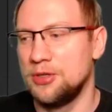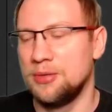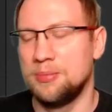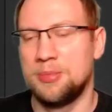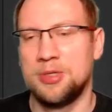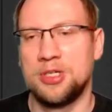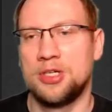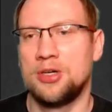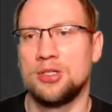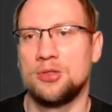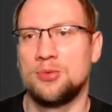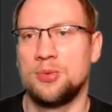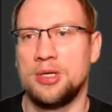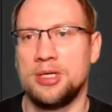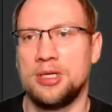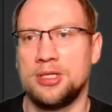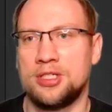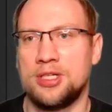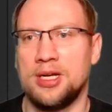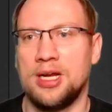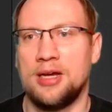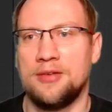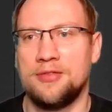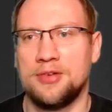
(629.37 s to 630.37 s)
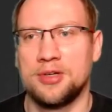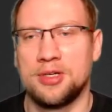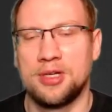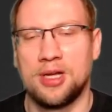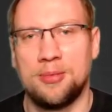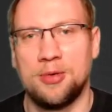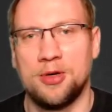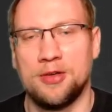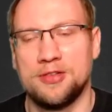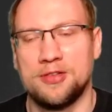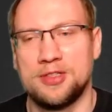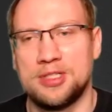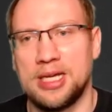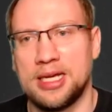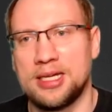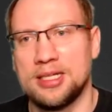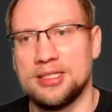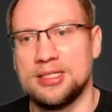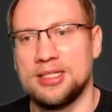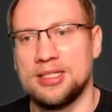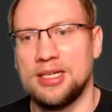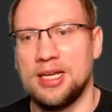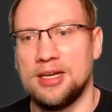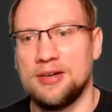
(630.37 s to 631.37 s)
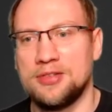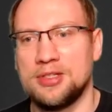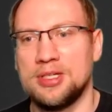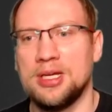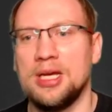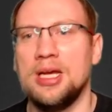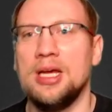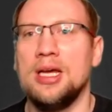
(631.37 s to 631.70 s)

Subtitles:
because we still have a couple of seconds left,